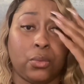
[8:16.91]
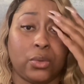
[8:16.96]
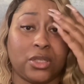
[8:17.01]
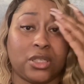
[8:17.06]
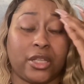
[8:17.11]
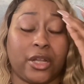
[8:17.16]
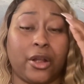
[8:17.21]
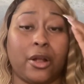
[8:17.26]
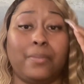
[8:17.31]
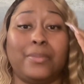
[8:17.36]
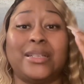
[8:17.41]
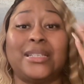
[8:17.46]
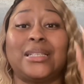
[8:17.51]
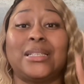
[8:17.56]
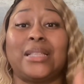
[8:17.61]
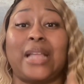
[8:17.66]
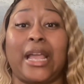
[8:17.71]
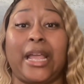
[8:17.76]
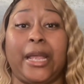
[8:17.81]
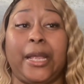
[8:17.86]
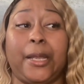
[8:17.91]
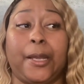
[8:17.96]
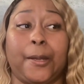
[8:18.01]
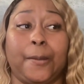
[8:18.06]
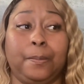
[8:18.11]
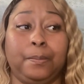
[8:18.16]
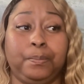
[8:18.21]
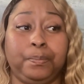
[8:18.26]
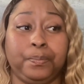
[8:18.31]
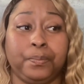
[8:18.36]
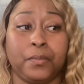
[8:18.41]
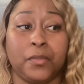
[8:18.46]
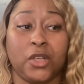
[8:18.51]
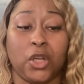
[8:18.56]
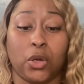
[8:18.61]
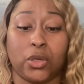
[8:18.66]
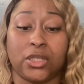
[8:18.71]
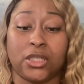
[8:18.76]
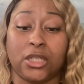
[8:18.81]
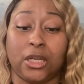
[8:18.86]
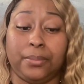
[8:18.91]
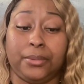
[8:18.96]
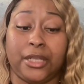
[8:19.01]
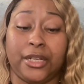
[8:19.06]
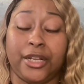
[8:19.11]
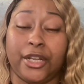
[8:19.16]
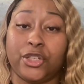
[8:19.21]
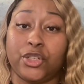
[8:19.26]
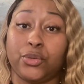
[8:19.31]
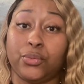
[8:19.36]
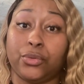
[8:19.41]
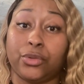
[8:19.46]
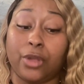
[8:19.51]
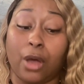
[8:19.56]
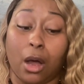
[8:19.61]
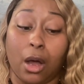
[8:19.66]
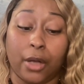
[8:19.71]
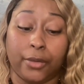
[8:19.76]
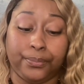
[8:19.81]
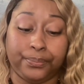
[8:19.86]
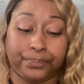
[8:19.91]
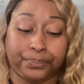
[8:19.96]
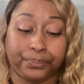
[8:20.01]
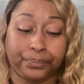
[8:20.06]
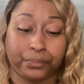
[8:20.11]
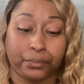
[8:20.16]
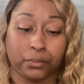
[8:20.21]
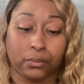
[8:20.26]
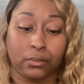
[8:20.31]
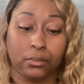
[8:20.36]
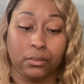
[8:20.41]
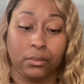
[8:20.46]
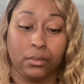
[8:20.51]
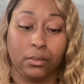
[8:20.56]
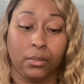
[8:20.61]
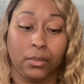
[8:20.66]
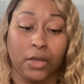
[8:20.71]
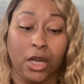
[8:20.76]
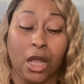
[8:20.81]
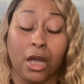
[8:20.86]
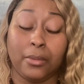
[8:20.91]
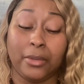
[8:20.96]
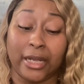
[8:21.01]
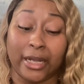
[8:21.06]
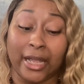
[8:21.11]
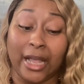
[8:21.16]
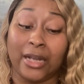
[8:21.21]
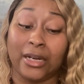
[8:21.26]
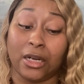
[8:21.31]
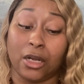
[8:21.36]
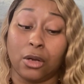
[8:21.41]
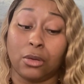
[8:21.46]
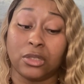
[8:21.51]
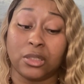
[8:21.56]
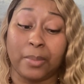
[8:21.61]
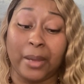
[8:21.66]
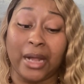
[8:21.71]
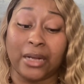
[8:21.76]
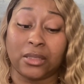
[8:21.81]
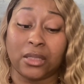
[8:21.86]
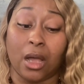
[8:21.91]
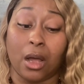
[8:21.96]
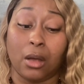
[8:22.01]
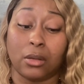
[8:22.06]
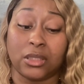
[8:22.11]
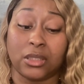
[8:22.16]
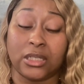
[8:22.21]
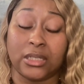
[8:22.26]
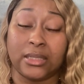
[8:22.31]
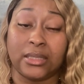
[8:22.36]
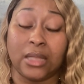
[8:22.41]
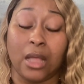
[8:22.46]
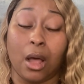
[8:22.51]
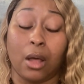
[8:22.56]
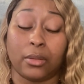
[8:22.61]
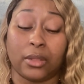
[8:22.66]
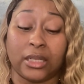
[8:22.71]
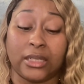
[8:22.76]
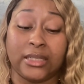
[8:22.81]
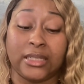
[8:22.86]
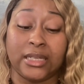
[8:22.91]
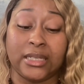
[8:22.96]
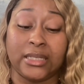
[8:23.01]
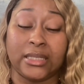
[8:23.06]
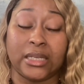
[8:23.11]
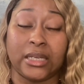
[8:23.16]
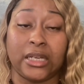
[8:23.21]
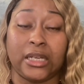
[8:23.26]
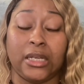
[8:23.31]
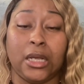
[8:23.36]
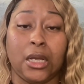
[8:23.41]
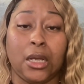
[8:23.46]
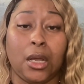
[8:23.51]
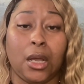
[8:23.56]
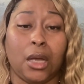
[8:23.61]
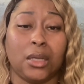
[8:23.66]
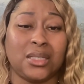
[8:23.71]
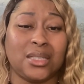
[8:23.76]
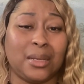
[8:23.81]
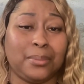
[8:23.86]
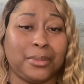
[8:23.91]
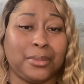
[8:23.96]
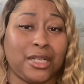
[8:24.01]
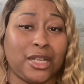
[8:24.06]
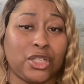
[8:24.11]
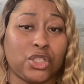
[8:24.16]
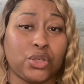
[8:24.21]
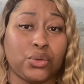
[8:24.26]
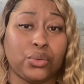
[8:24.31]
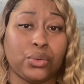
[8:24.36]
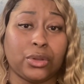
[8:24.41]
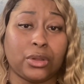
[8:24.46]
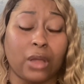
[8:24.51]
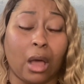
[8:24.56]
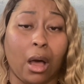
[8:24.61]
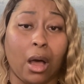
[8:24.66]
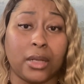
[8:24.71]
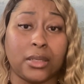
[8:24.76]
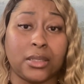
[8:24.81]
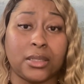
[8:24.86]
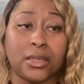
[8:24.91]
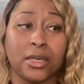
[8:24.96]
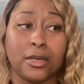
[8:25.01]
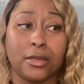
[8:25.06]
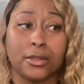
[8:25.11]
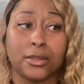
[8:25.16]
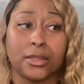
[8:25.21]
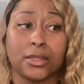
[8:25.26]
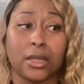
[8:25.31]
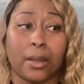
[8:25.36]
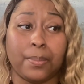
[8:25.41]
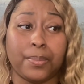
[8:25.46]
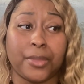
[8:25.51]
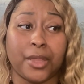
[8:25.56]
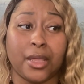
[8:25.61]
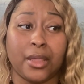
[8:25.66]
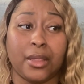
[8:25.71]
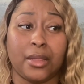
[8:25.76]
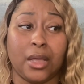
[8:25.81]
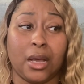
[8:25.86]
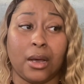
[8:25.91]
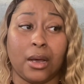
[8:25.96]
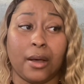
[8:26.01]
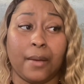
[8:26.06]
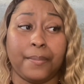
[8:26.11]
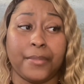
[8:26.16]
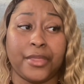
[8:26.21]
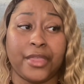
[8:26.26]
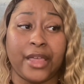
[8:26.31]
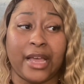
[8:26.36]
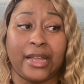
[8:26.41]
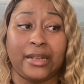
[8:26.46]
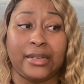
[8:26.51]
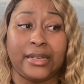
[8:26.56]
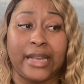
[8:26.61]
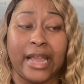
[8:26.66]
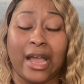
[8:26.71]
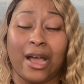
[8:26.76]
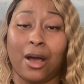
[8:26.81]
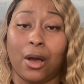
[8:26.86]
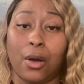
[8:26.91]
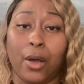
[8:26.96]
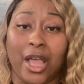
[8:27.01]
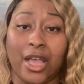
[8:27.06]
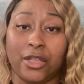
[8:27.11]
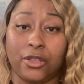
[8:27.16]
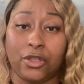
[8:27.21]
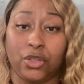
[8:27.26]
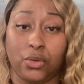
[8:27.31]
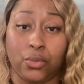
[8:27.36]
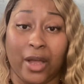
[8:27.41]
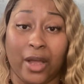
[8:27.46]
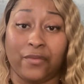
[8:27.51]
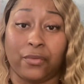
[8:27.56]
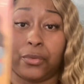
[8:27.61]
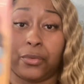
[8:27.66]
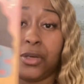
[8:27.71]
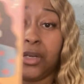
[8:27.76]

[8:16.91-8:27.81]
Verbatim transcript: Was there a mistake or something that you thought um, that kind of goes back to authenticity, something that you thought, something um, that now ha- you have